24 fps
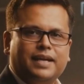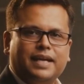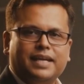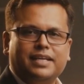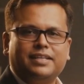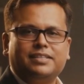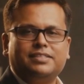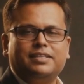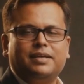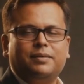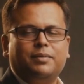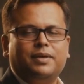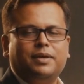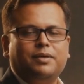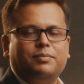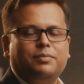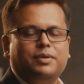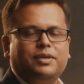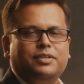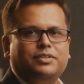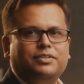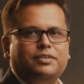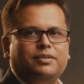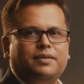
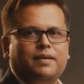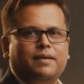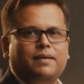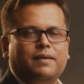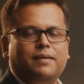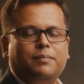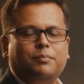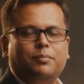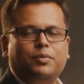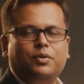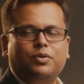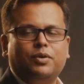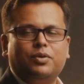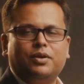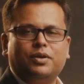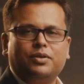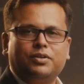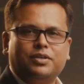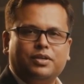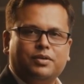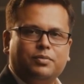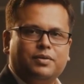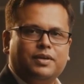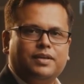XML-based,
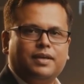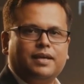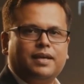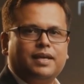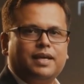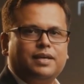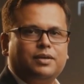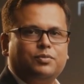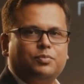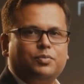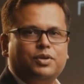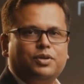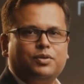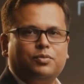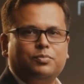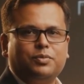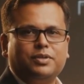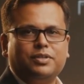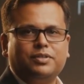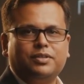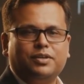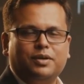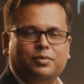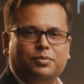protocol-driven, and work
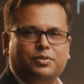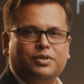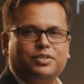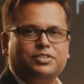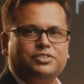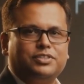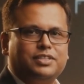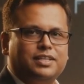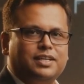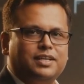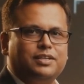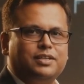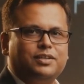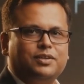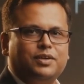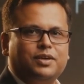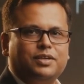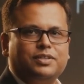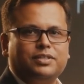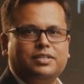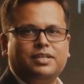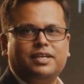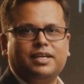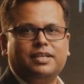with WSDL
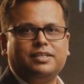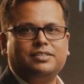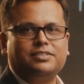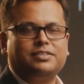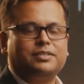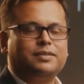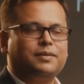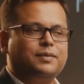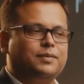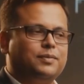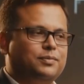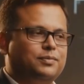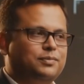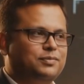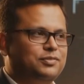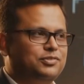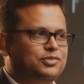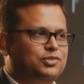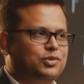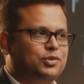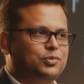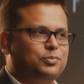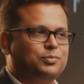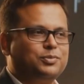contracts.
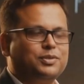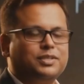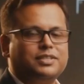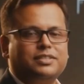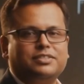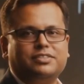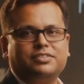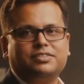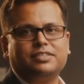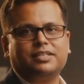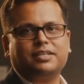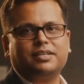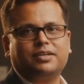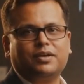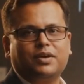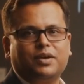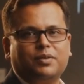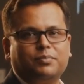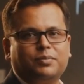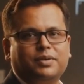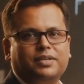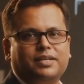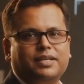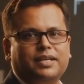SOAP is still
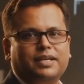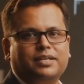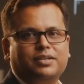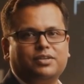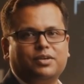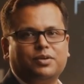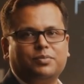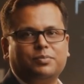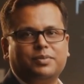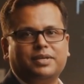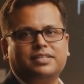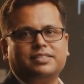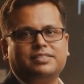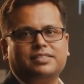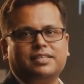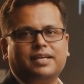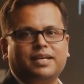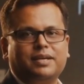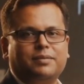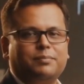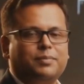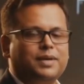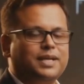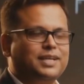common in domains
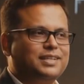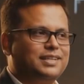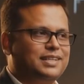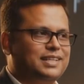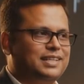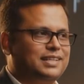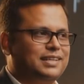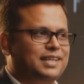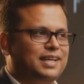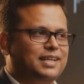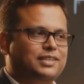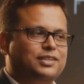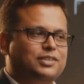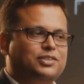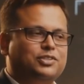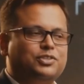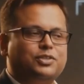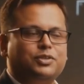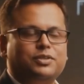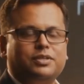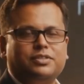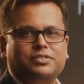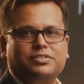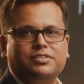like banking and
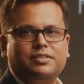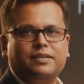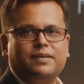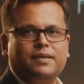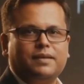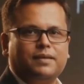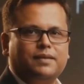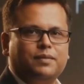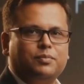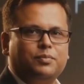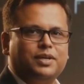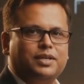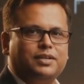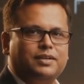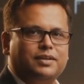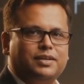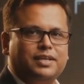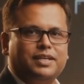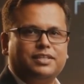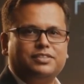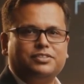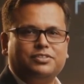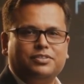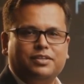insurance, while
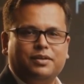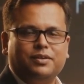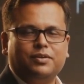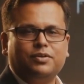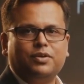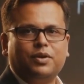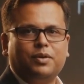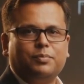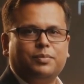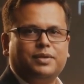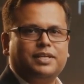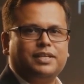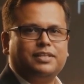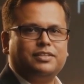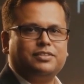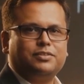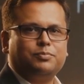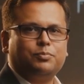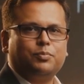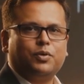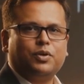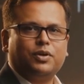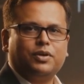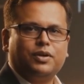REST dominates
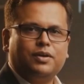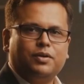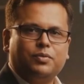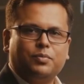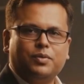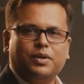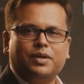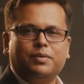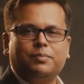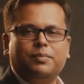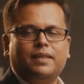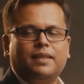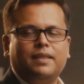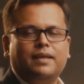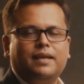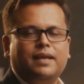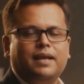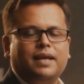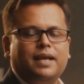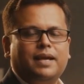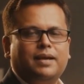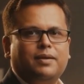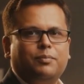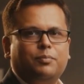modern web
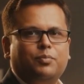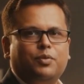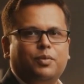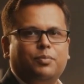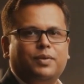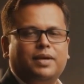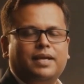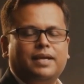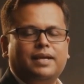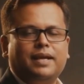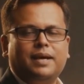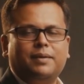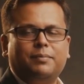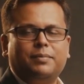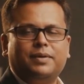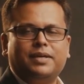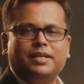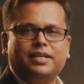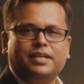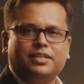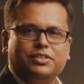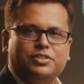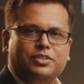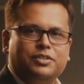and mobile
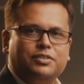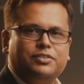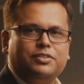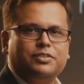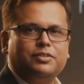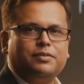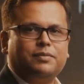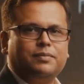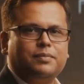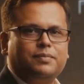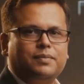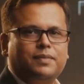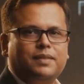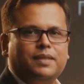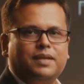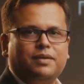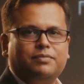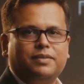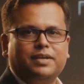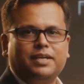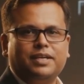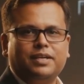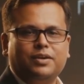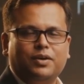applications. A
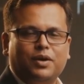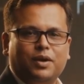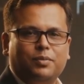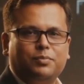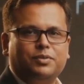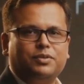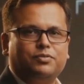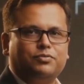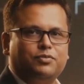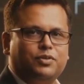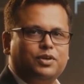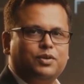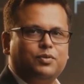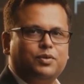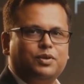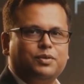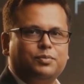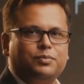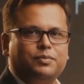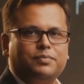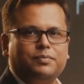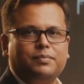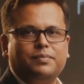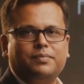very common
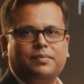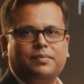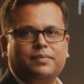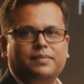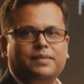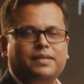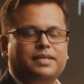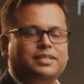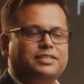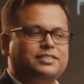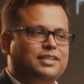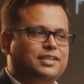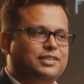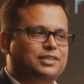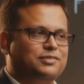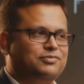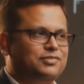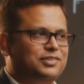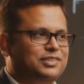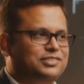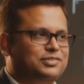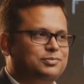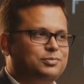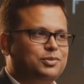follow-up is the
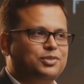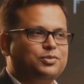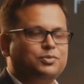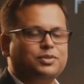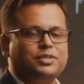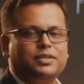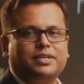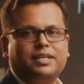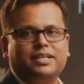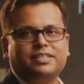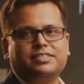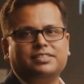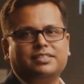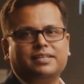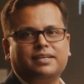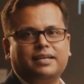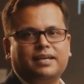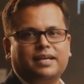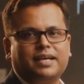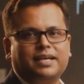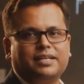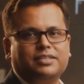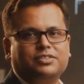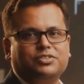difference between REST
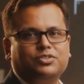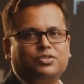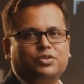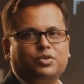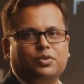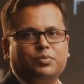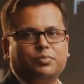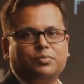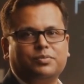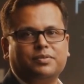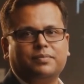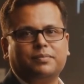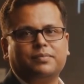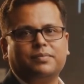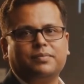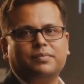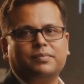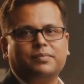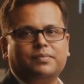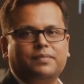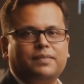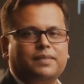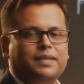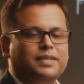and SOAP.
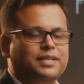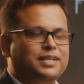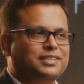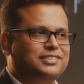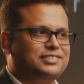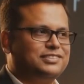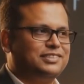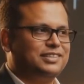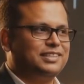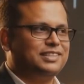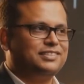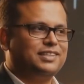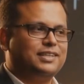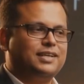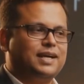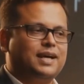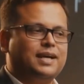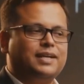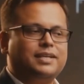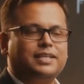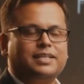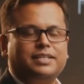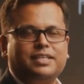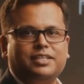REST is an
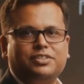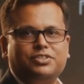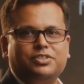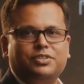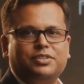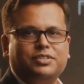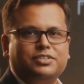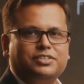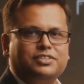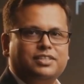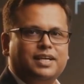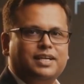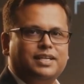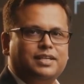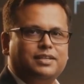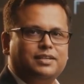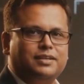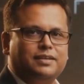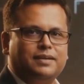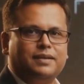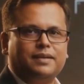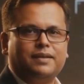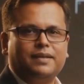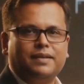architectural
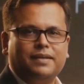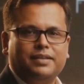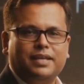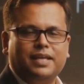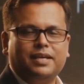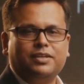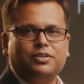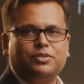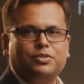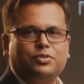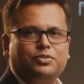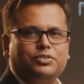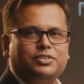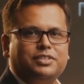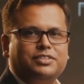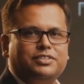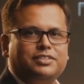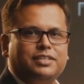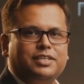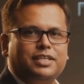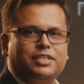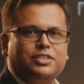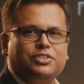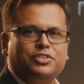style that
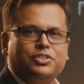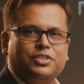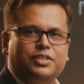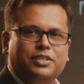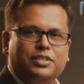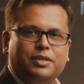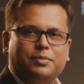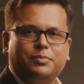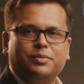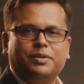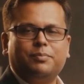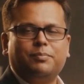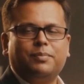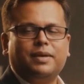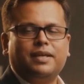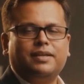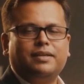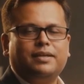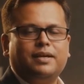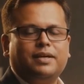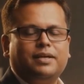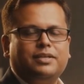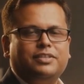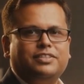uses HTTP
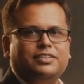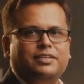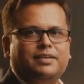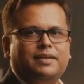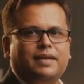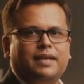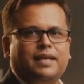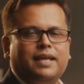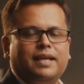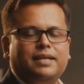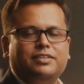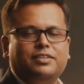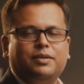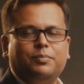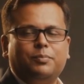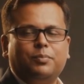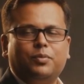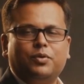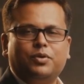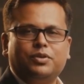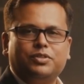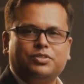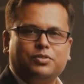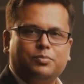methods and
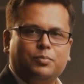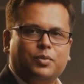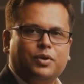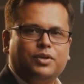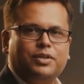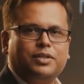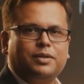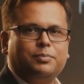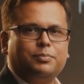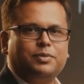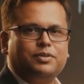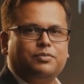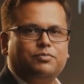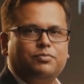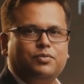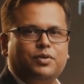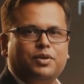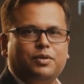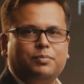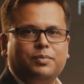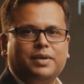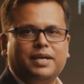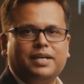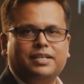supports multiple
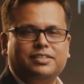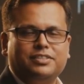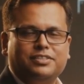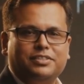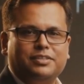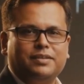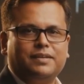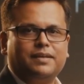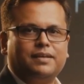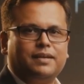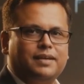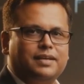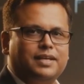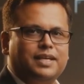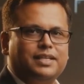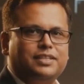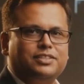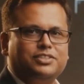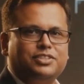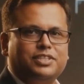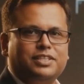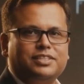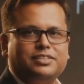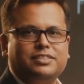formats
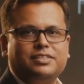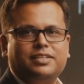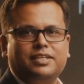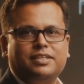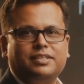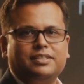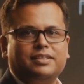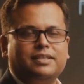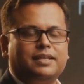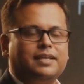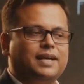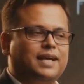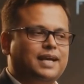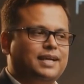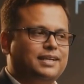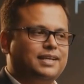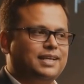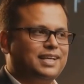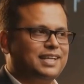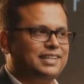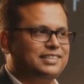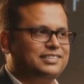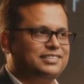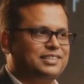like JSON and
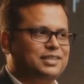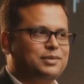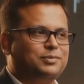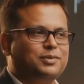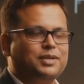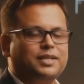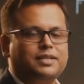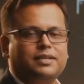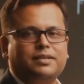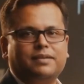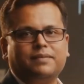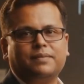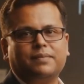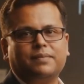XML,